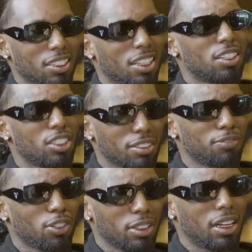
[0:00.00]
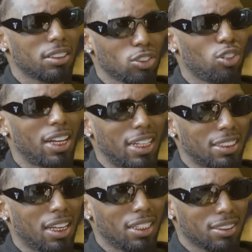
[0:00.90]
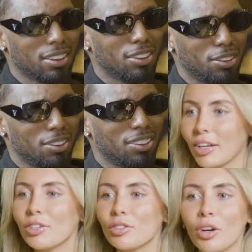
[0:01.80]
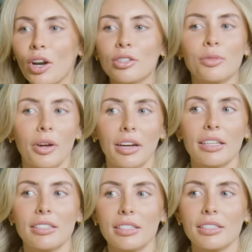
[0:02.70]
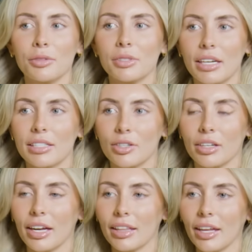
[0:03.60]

Yeah, you're looking very nice. You've got nice hair still. goes through a lot, to be honest, and it still stays looking like